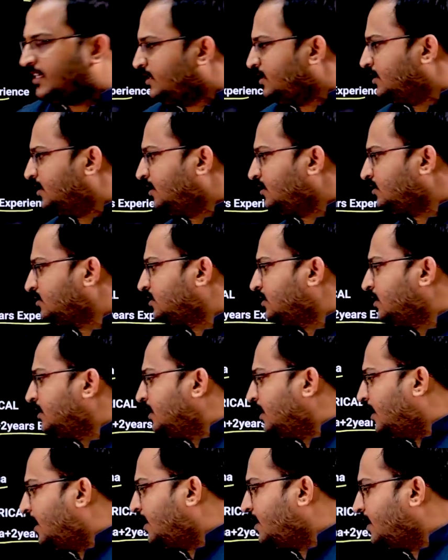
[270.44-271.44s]
years
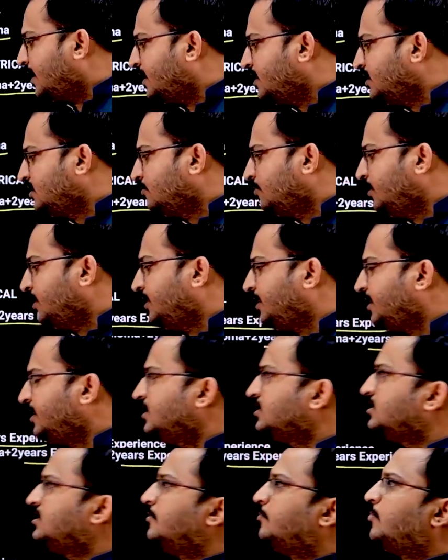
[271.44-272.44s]
and eligibility
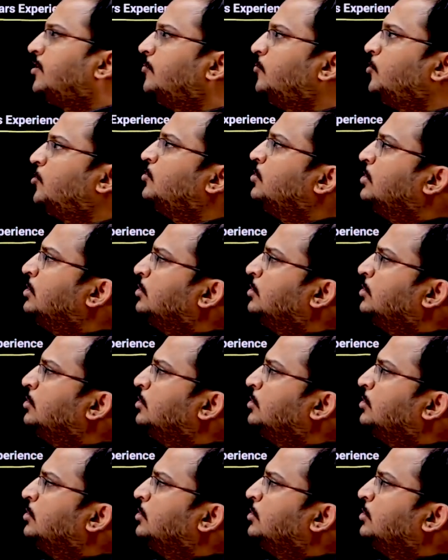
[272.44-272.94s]
is diploma.